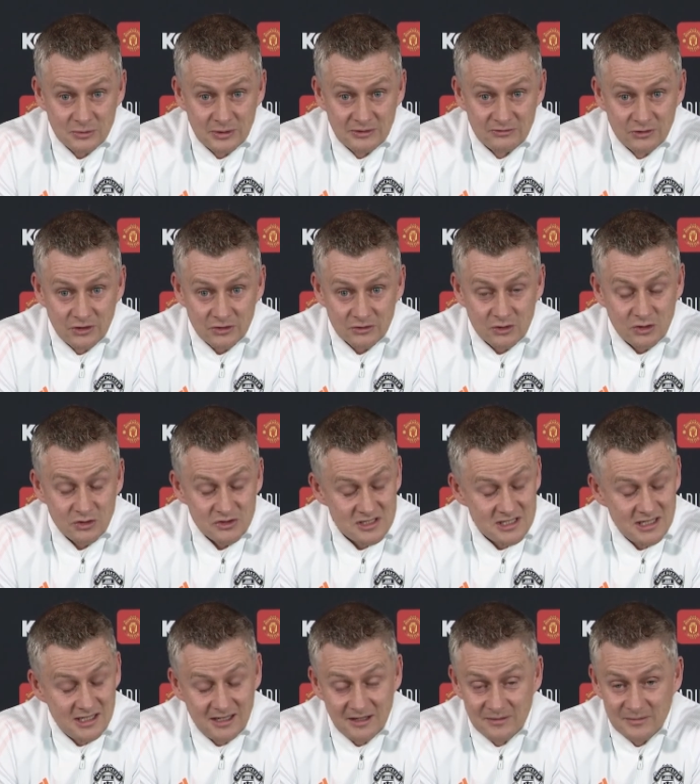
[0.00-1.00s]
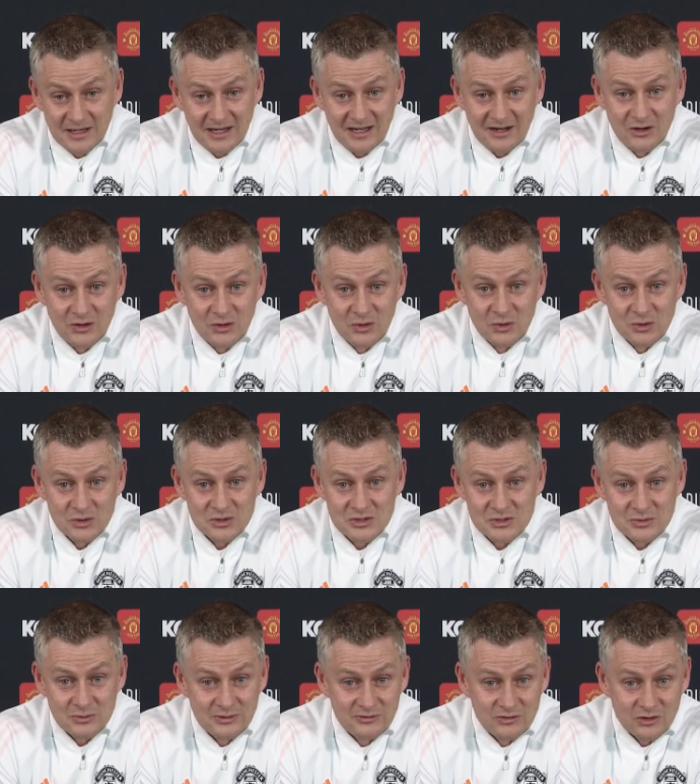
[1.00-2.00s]
We've not conceded many
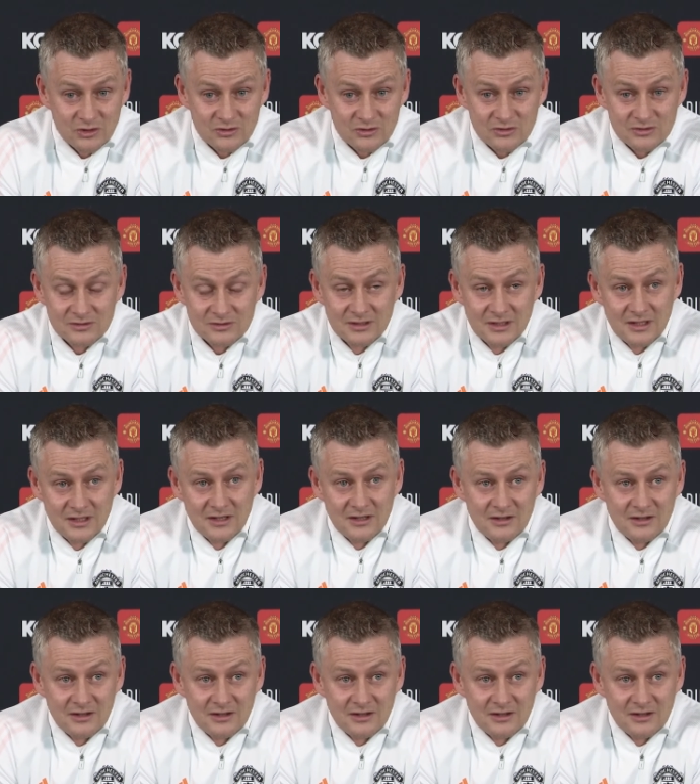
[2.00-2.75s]
goals. We've not conceded